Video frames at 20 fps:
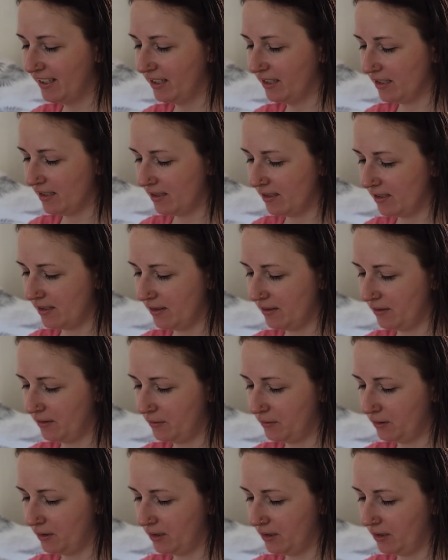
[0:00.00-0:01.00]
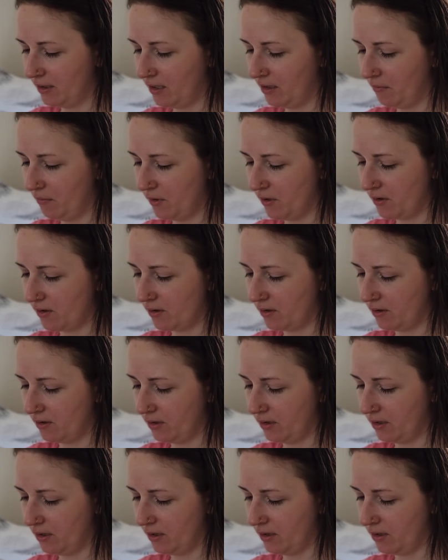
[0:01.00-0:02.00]
So I'm just
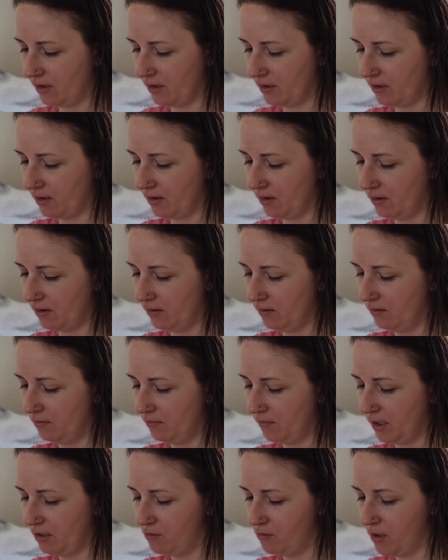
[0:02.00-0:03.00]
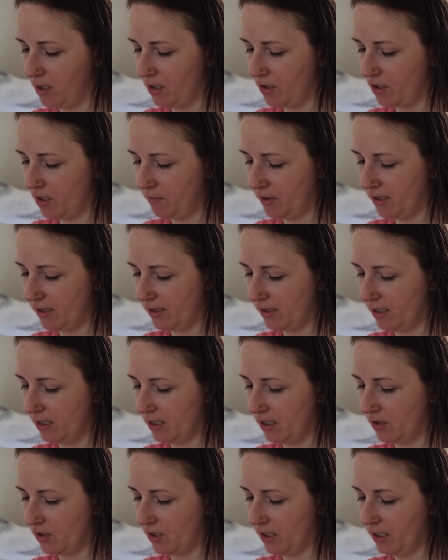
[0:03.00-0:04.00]
gonna do my gua sha
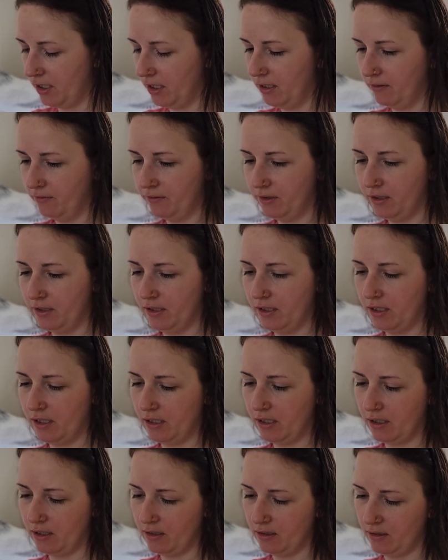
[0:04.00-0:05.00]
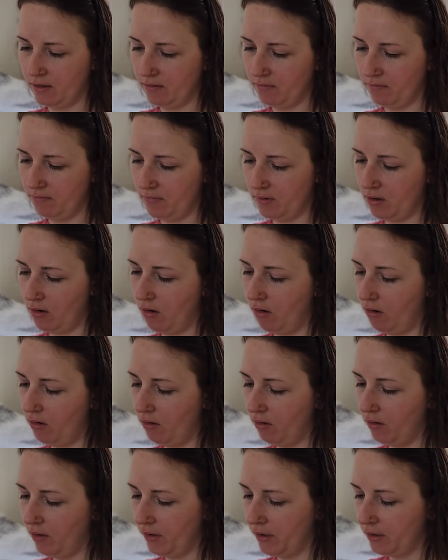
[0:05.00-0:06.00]
massage. I have here
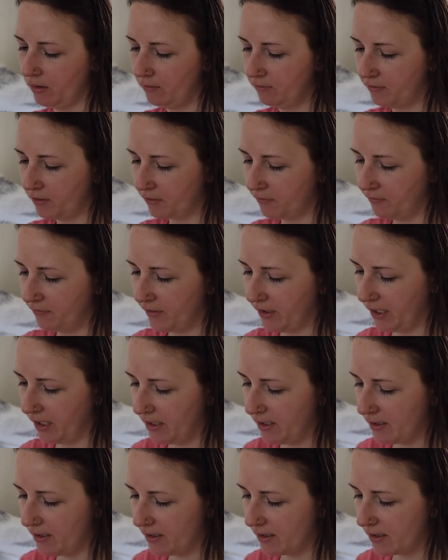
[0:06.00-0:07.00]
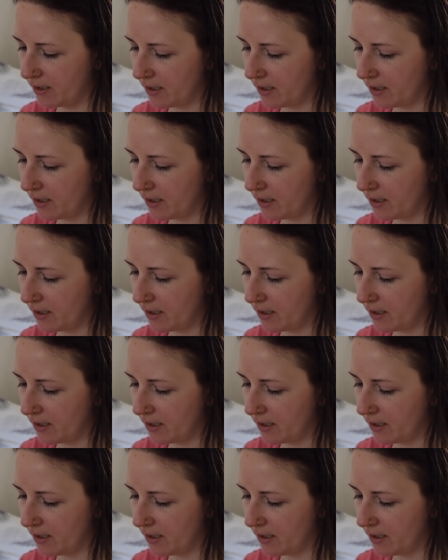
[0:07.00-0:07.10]
oil for face.